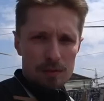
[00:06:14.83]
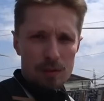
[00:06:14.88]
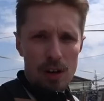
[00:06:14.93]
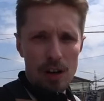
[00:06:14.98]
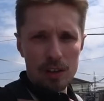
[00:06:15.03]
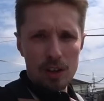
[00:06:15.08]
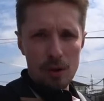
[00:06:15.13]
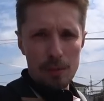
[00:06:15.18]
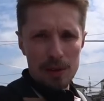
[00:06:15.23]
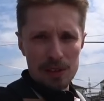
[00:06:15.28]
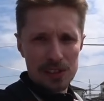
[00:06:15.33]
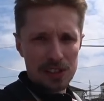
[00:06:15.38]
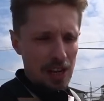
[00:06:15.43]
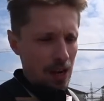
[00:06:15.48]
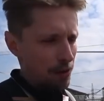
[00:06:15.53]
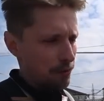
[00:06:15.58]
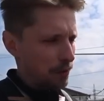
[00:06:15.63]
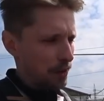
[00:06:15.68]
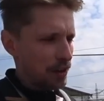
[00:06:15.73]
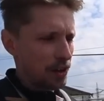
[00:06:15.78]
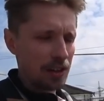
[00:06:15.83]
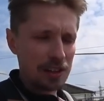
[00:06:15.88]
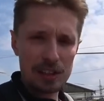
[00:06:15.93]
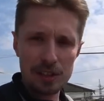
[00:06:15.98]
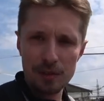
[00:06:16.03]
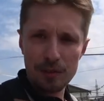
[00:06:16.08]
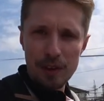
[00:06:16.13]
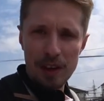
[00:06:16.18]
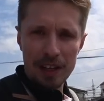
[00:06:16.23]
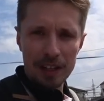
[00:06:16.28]
Well, I got myself a
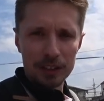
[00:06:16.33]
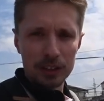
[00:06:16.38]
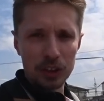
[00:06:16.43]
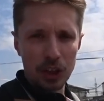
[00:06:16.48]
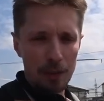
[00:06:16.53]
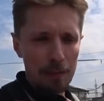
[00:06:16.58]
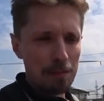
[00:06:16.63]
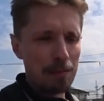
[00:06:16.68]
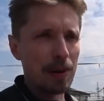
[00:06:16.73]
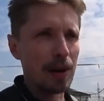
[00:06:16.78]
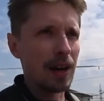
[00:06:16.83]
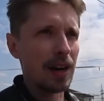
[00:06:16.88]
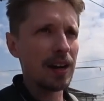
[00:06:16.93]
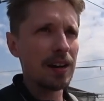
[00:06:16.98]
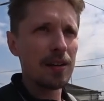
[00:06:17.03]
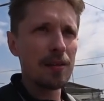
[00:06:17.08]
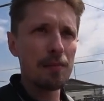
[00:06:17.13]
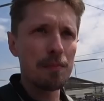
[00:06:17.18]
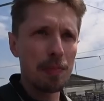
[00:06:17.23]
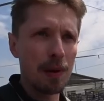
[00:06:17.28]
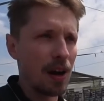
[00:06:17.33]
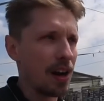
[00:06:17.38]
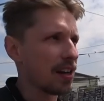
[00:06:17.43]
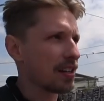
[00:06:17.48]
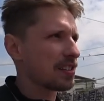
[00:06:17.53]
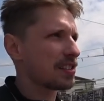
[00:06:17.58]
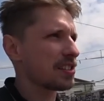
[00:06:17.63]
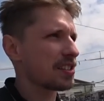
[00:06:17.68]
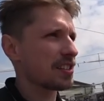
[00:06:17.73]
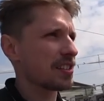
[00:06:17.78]
nice thick jumper,
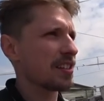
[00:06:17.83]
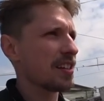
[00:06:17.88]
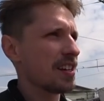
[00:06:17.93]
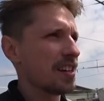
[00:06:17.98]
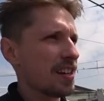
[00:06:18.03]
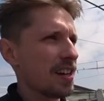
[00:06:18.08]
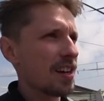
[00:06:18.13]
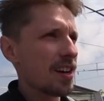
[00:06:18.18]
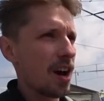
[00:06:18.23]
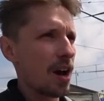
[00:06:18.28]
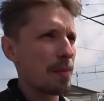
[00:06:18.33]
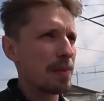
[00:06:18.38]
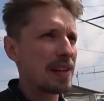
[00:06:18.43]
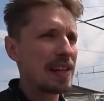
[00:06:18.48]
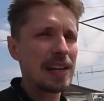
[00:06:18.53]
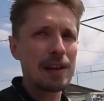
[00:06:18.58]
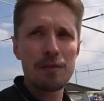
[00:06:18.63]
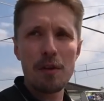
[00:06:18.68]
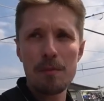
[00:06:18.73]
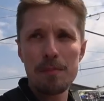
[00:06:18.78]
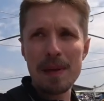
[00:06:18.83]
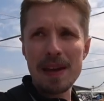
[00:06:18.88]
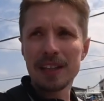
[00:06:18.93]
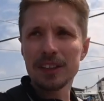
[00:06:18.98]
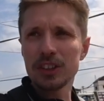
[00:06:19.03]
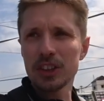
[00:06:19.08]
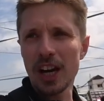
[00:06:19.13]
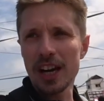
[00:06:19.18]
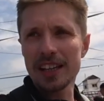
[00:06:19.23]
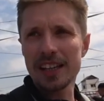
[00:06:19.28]
but I'm in need of a
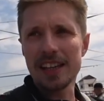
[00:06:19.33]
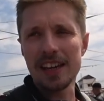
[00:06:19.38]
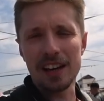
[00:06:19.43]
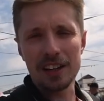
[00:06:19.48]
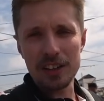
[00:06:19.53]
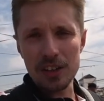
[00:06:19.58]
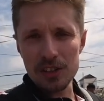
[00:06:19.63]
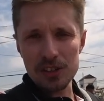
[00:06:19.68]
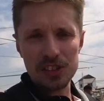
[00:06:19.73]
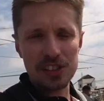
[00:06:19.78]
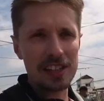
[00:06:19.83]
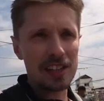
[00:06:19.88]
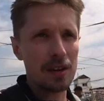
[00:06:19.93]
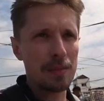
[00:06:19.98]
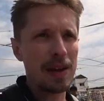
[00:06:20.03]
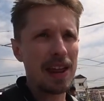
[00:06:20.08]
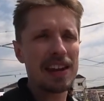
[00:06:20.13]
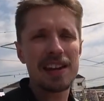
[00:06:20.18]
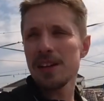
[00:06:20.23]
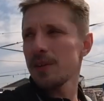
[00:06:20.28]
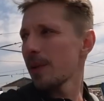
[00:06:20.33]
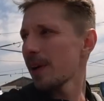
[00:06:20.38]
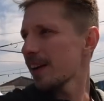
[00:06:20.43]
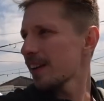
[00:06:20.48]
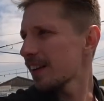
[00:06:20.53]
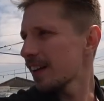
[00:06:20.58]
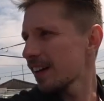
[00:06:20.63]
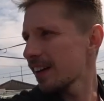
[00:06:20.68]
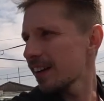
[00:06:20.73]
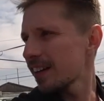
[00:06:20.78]
big jacket. I couldn't see them anywhere
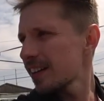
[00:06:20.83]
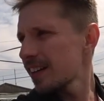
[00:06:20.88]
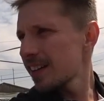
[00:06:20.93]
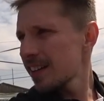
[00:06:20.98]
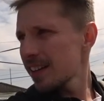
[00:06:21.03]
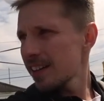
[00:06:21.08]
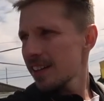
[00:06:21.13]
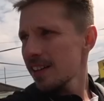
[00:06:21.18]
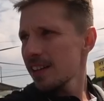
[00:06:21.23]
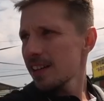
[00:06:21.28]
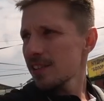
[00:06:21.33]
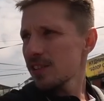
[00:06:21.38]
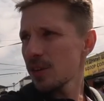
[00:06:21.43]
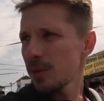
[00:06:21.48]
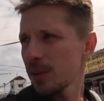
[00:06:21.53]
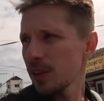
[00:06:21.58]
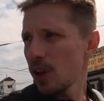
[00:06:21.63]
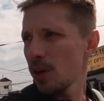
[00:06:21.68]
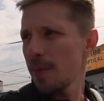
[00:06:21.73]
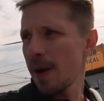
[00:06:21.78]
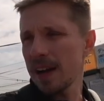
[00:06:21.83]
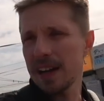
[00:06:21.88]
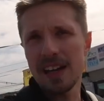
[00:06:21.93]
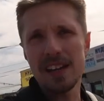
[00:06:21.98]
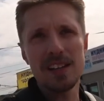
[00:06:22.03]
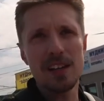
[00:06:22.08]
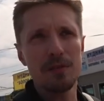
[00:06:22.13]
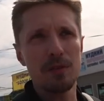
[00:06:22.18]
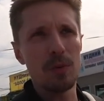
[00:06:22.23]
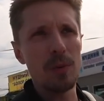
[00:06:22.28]
in there. So I'm going to go back
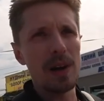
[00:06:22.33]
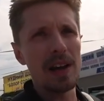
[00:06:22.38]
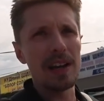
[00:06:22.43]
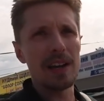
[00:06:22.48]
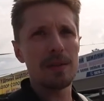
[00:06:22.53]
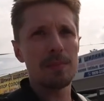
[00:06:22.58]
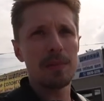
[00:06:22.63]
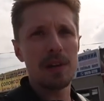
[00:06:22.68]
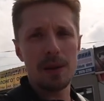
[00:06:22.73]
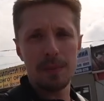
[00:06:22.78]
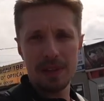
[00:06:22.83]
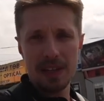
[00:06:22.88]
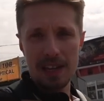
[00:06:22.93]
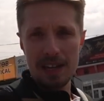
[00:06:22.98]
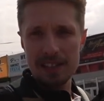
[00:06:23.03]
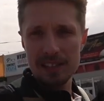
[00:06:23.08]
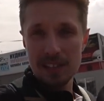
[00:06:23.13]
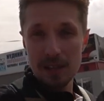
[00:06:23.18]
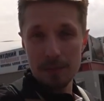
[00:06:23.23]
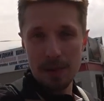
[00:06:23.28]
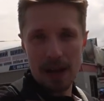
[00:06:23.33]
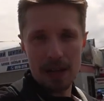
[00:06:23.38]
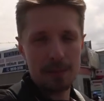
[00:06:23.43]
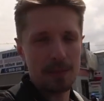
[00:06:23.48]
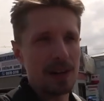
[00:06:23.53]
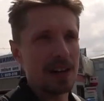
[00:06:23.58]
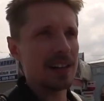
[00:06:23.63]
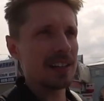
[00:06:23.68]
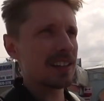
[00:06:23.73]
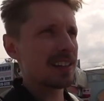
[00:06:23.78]
in the other way, but let me get this in the
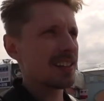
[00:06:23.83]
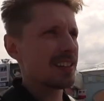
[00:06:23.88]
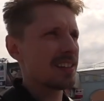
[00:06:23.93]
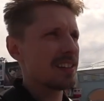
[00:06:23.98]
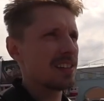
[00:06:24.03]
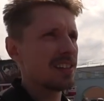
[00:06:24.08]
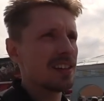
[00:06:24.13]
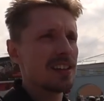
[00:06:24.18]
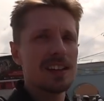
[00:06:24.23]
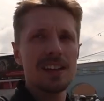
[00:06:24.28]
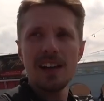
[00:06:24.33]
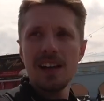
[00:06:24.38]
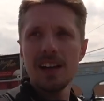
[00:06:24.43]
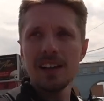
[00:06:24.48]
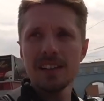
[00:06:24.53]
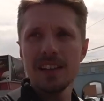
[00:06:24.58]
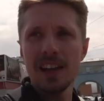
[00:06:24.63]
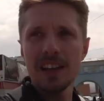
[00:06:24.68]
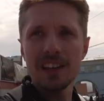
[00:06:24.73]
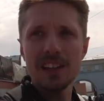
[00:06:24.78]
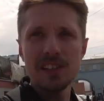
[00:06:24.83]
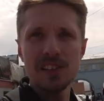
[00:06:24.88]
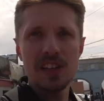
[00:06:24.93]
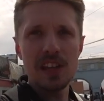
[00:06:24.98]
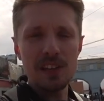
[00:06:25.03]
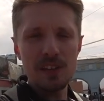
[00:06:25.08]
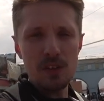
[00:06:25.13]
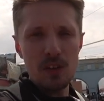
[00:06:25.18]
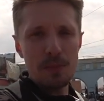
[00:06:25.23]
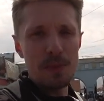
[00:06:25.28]
backpack. And yeah,
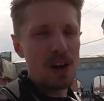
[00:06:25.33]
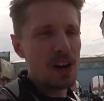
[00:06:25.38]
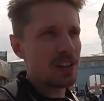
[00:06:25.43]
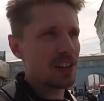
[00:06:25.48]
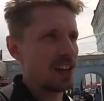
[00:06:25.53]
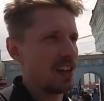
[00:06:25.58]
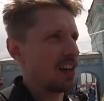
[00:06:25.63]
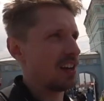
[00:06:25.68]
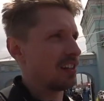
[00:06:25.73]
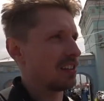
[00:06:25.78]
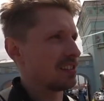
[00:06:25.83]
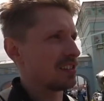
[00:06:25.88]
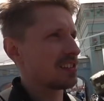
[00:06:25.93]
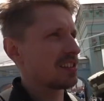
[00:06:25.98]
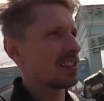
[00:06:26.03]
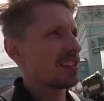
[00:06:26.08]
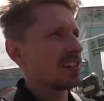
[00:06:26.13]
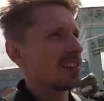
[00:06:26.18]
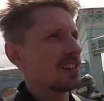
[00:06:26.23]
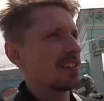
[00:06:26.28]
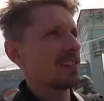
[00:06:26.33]
continue the market hunt.